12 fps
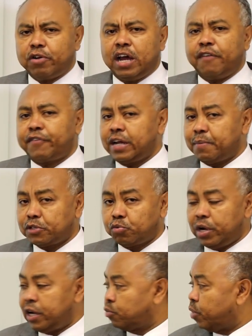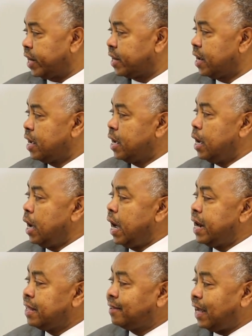and Africa, but worldwide.
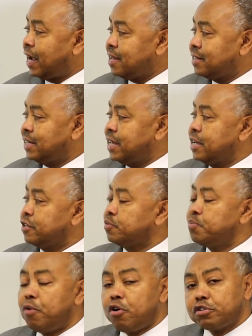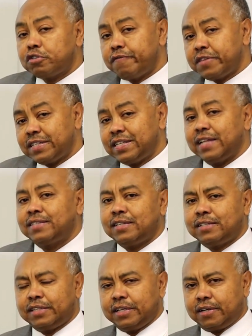The second thing is most of the
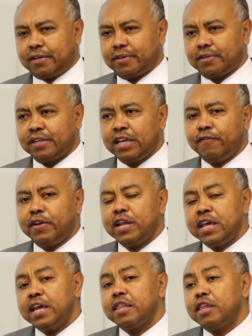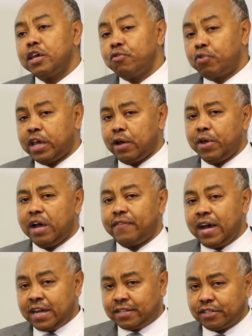statistics, even here in the UK, we have
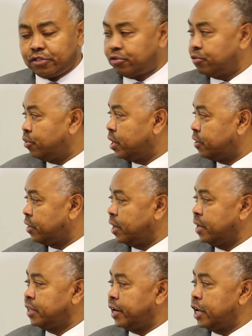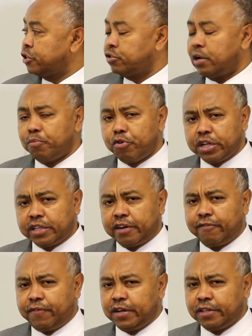access to International
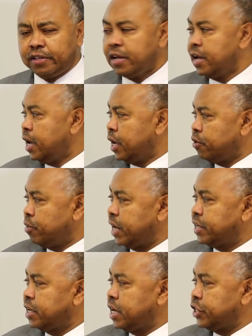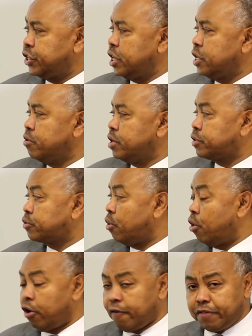Monetary Fund, United Nations, UNESCO,
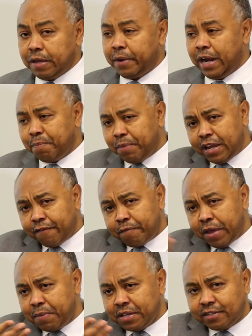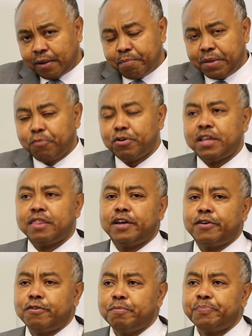all of them. And I believe maybe some people in
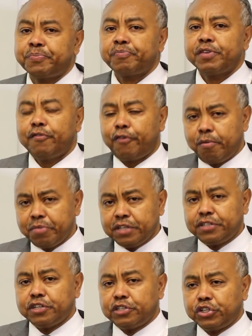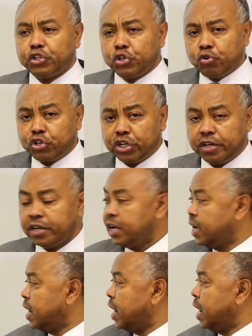the room from this institution,